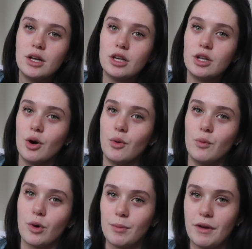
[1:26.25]
you know,
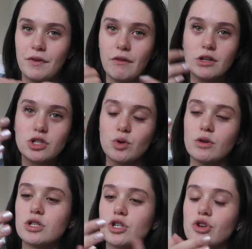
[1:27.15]
what are my favorite
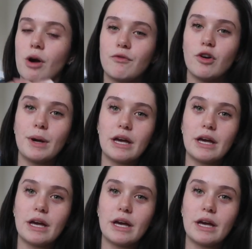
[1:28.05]
stores to shop from.